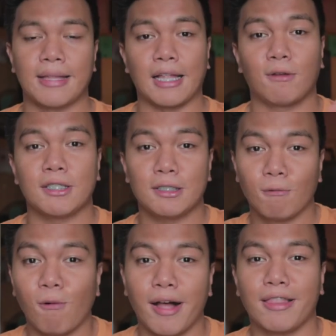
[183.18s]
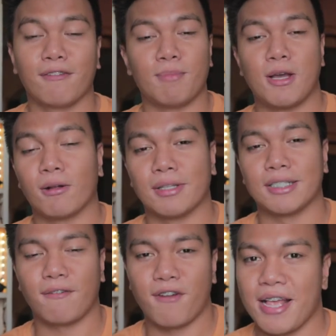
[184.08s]
That was one of my
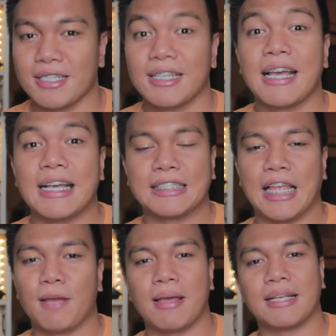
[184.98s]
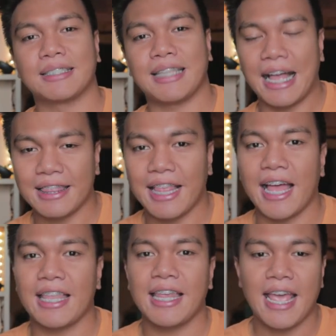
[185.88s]
oldest friends. His name is
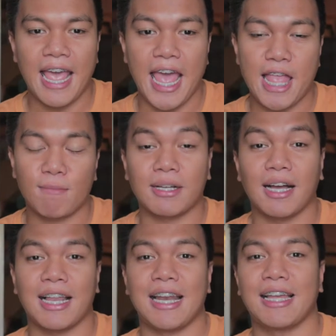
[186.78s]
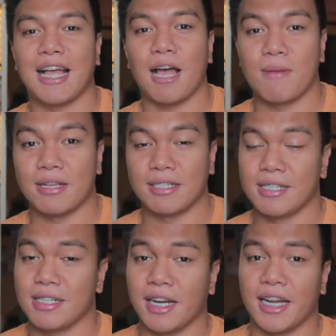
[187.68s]
Tantan. And magkakilala na kami
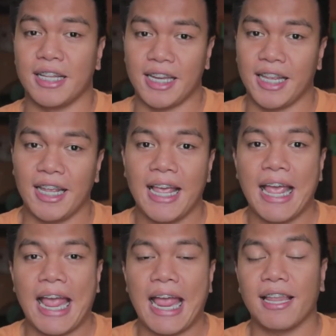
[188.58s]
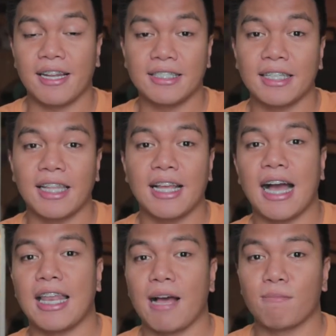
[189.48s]
since grade 3. And recently
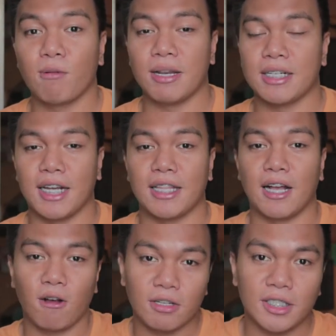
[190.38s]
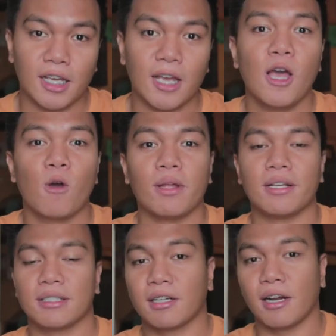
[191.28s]
nga lang, bumili siya ng kotse
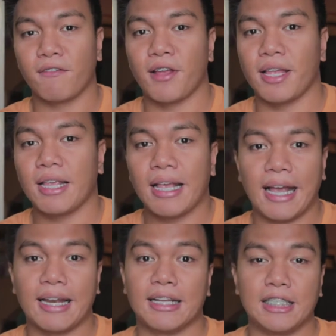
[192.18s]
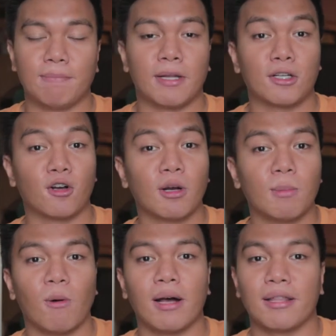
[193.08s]
with his girlfriend. Kaya naisipan kong
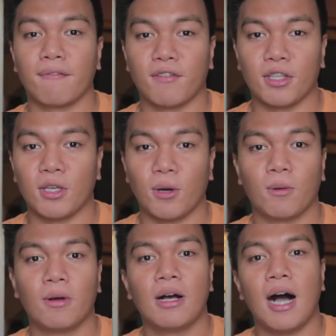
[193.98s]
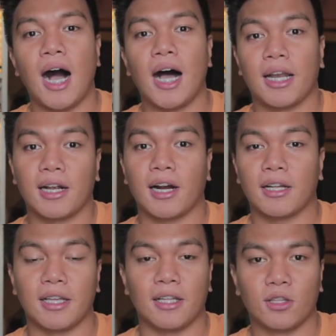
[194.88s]
gumawa ng video
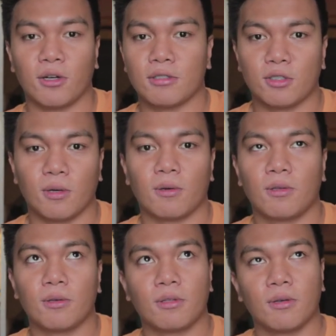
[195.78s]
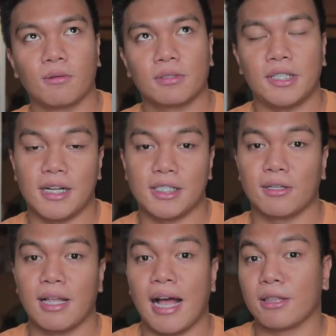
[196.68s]
regarding doon. So, yun yung series
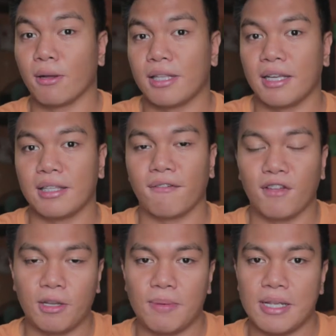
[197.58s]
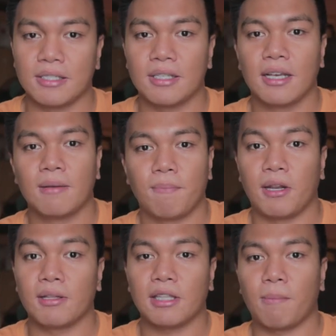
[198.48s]
ko na Adulting in the Philippines.
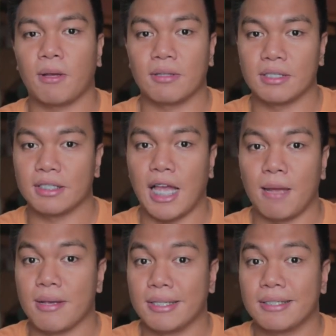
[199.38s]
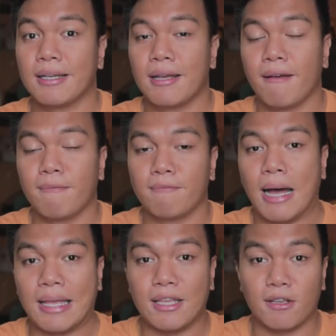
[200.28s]
Pero yung topic ko this time is
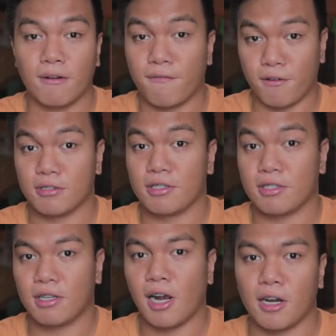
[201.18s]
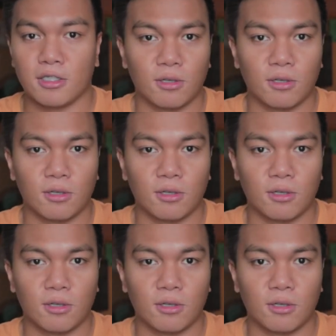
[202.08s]
buying your first car.